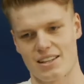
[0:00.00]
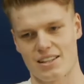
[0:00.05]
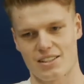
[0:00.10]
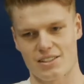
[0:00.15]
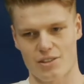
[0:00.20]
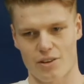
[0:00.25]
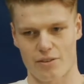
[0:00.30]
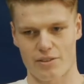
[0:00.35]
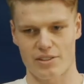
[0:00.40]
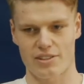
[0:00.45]

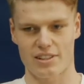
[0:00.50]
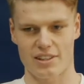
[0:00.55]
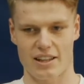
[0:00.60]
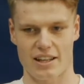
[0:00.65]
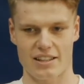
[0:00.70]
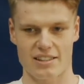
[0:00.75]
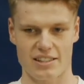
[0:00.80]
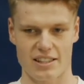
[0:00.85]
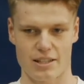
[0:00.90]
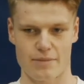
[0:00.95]
So obviously
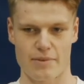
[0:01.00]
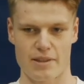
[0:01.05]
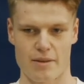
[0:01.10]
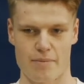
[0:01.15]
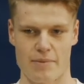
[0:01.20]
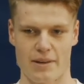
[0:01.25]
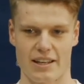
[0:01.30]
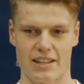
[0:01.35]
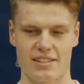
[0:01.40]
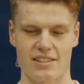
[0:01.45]
that's going to be the
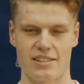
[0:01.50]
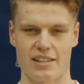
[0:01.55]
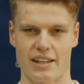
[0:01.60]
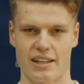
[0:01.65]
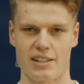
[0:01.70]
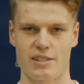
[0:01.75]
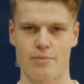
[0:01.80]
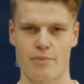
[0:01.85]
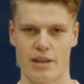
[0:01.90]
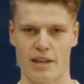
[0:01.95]
biggest thing,
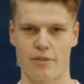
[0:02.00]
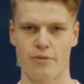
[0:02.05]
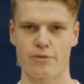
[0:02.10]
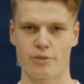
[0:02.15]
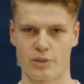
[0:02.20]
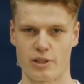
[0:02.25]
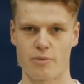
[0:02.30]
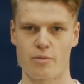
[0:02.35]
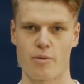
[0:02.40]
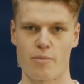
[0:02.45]
is being
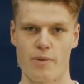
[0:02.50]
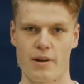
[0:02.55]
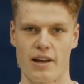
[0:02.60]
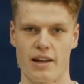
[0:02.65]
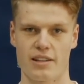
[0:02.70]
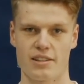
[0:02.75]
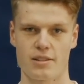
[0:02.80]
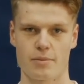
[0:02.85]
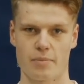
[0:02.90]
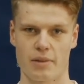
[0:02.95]
fully
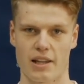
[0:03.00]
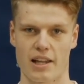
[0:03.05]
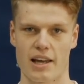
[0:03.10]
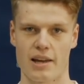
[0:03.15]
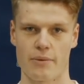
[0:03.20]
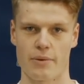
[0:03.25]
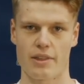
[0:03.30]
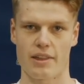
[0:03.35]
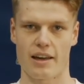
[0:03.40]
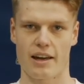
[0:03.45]
prepared to play
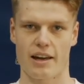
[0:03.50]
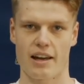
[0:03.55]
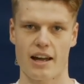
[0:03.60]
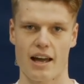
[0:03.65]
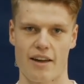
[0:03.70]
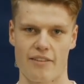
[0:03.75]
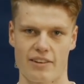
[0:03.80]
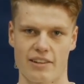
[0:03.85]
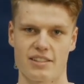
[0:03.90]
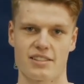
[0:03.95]
without
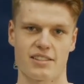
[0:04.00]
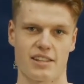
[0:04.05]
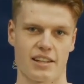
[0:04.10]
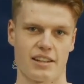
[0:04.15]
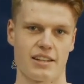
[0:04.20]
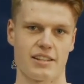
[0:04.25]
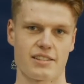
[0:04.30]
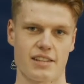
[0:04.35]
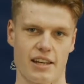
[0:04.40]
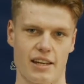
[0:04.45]
having seen
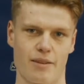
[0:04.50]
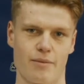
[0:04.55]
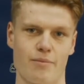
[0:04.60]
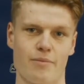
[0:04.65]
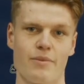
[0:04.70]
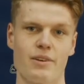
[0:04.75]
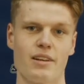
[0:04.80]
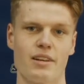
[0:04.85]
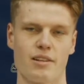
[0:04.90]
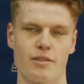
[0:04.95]
the team
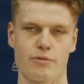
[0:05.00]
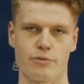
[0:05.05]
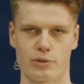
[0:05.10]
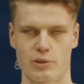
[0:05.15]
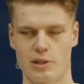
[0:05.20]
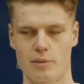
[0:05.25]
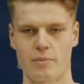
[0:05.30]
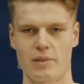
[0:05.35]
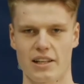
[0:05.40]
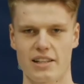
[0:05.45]

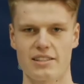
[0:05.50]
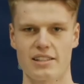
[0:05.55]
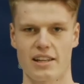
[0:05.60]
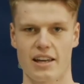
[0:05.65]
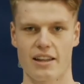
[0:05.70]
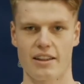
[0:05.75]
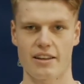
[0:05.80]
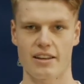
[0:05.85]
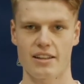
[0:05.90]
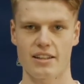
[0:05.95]
fully play
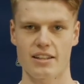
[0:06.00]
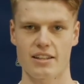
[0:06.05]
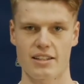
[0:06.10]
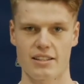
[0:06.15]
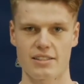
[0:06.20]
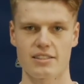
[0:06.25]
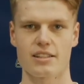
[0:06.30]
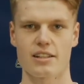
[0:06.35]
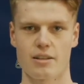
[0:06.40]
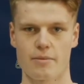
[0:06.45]
together
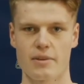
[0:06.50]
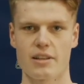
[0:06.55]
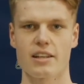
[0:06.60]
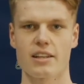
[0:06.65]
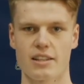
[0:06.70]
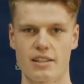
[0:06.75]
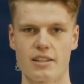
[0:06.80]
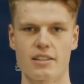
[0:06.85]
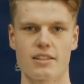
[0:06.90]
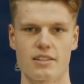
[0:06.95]
is going to be
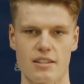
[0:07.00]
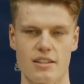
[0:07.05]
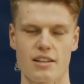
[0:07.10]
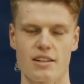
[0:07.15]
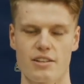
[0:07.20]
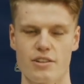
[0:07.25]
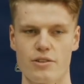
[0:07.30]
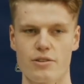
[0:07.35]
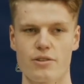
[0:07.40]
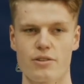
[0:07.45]
a
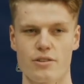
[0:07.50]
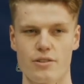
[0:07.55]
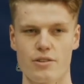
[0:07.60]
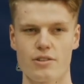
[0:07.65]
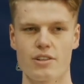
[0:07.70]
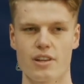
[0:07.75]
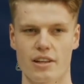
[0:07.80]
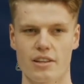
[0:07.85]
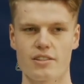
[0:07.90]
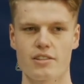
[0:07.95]
new
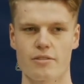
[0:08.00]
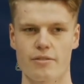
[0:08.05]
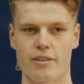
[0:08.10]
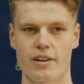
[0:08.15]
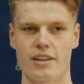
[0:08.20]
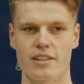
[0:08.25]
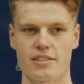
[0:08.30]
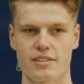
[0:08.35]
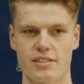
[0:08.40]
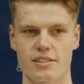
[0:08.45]
challenge to
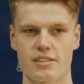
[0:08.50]
face.